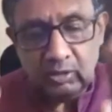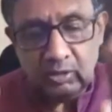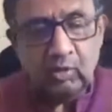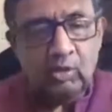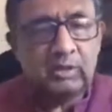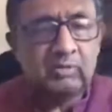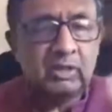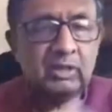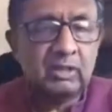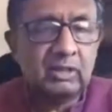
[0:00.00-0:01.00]
Do
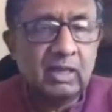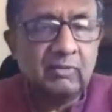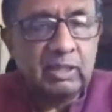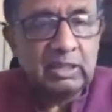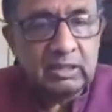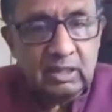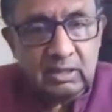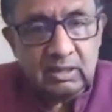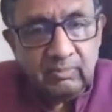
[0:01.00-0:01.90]
whatever the government says.